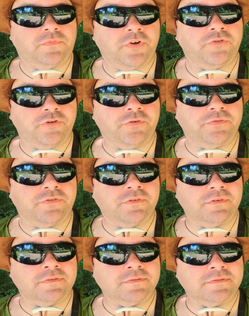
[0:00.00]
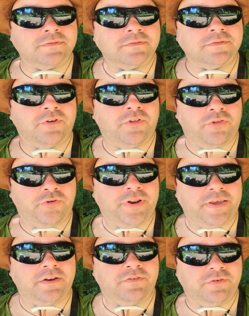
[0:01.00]
they're dudes. They're
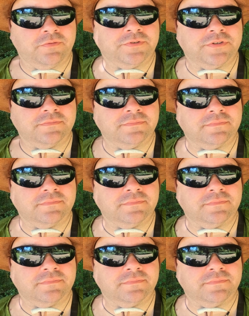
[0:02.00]
naked dudes.